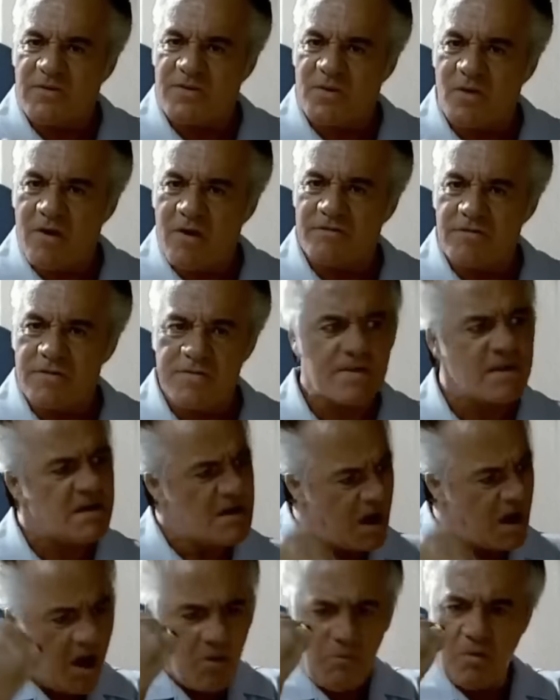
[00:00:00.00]
actually
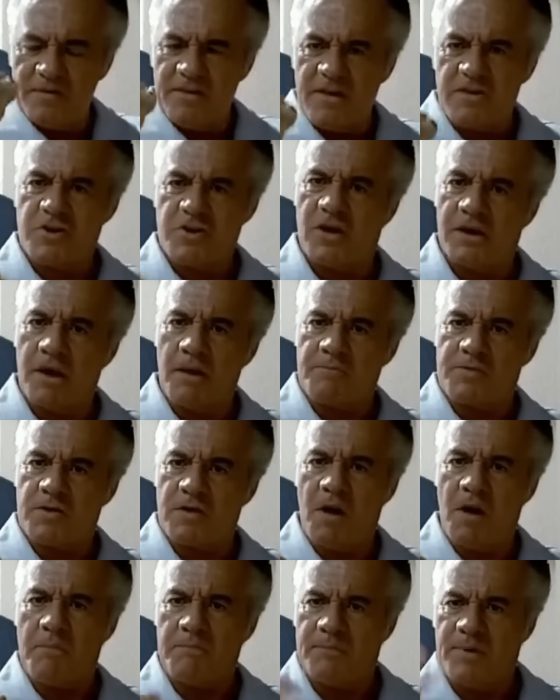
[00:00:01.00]
exists in the
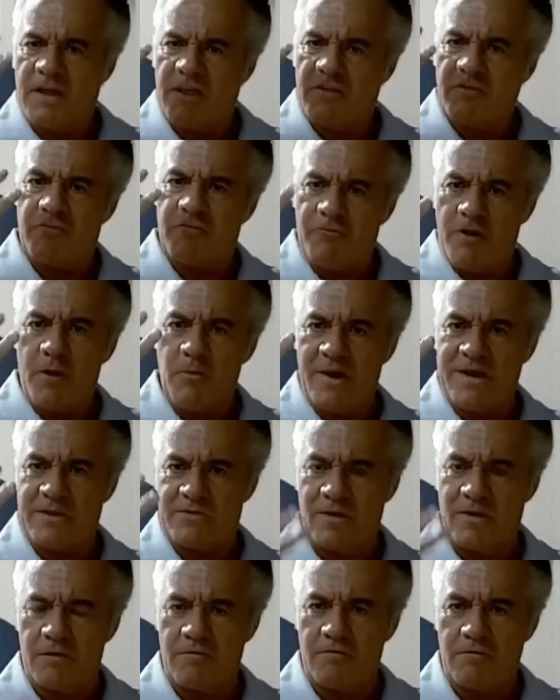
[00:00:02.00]
Sopranos universe,
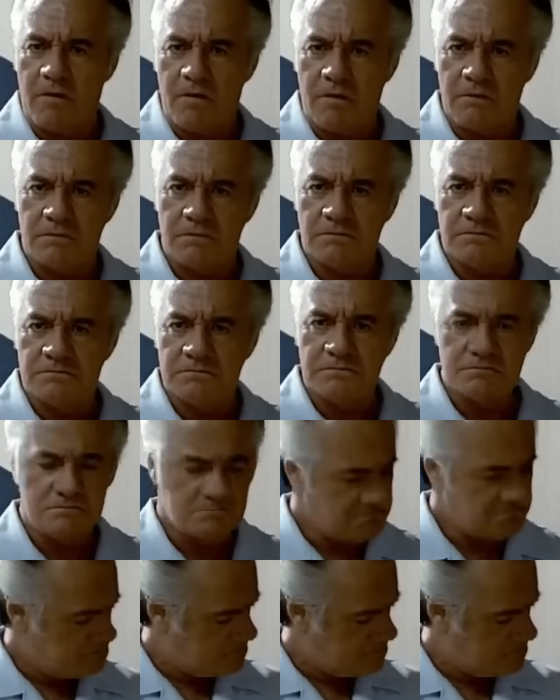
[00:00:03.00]
and that she is